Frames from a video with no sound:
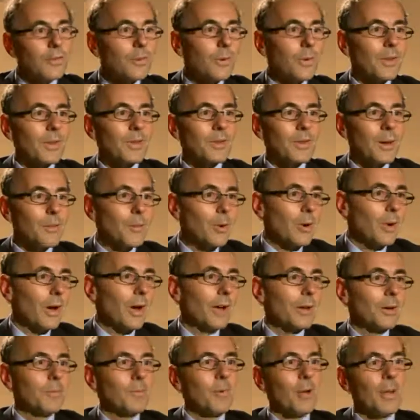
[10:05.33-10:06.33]
with a
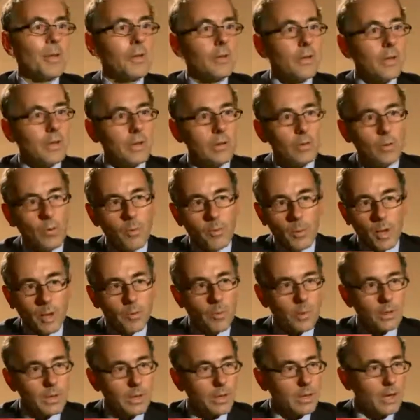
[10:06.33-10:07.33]
Democratic president, a
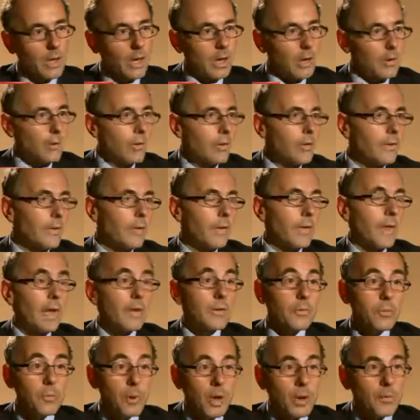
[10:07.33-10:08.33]
Republican Congress, so
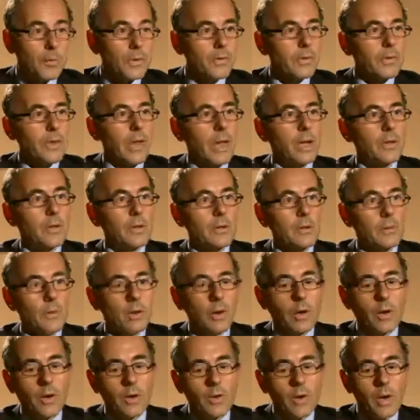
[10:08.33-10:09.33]
that's probably status
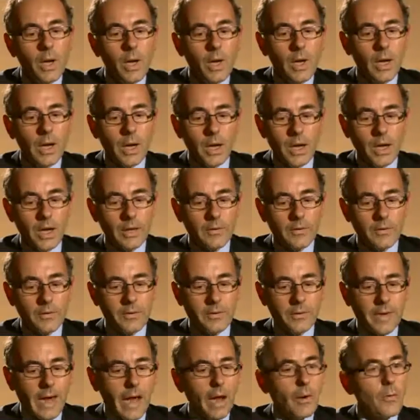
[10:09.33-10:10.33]
quo. It's
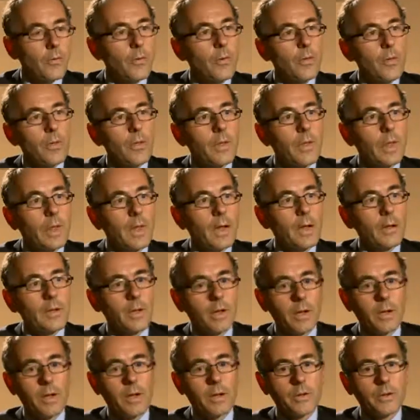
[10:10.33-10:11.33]
doubtful
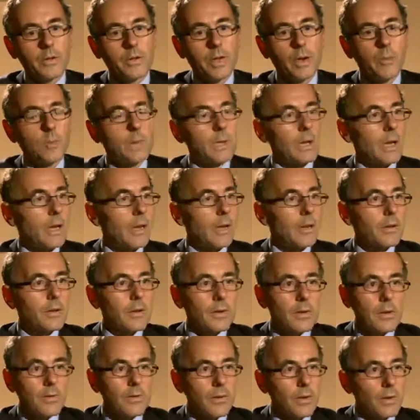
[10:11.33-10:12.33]
that Chairman Yellen at
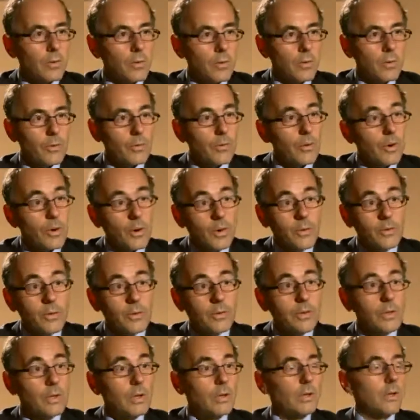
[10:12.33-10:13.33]
the Federal Reserve is
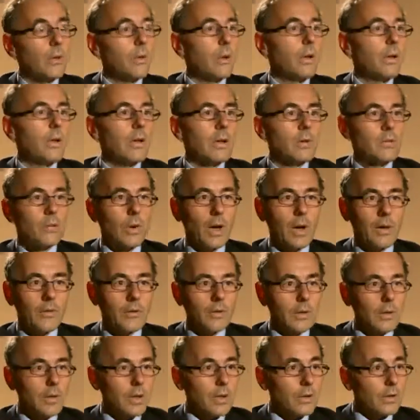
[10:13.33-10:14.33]
going to do anything
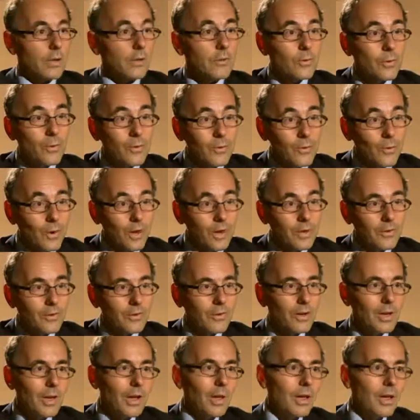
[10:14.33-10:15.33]
drastic on interest
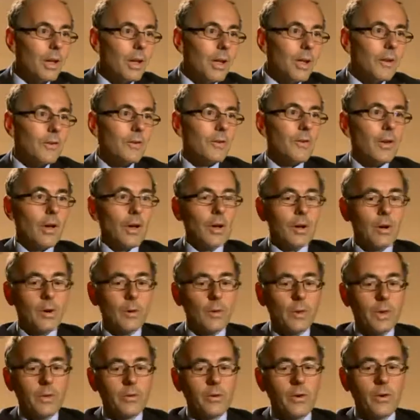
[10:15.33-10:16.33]
rates. So
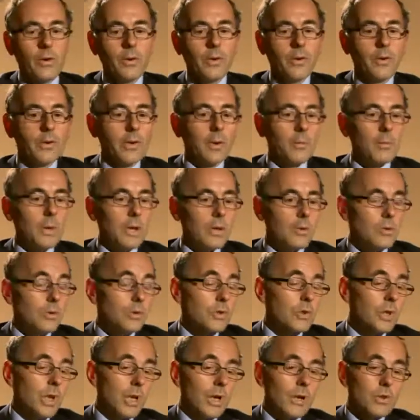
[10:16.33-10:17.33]
it's hard to see a major
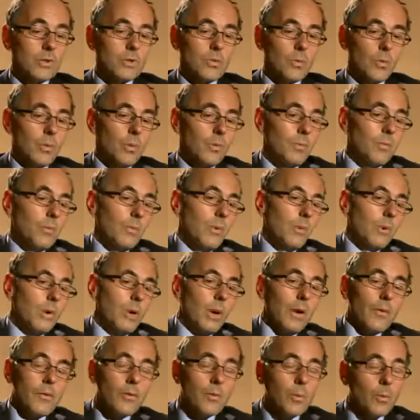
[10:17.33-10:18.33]
change. We're
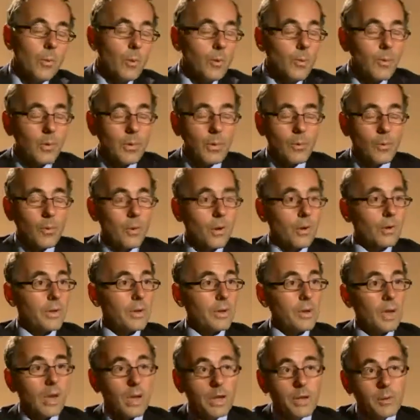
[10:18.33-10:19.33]
comfortable with the world
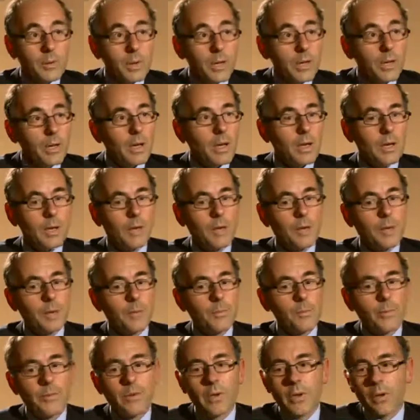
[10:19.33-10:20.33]
economy.
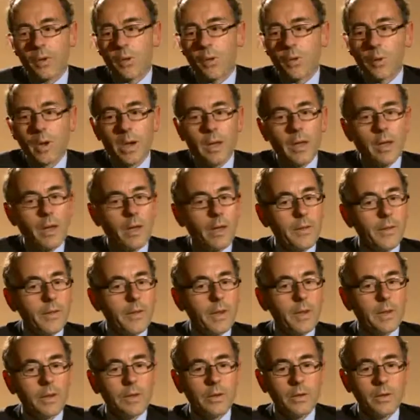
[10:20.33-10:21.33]
So I
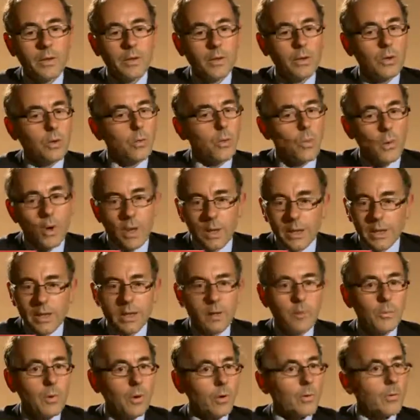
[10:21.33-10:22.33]
think you want to
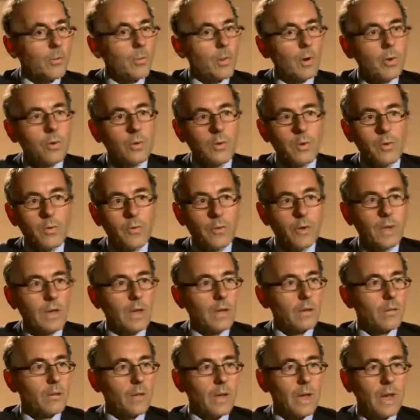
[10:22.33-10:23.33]
keep your exposure to
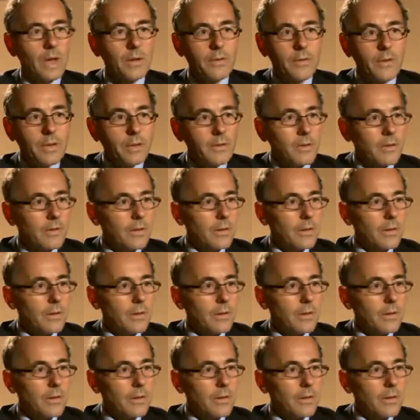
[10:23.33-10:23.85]
financial assets.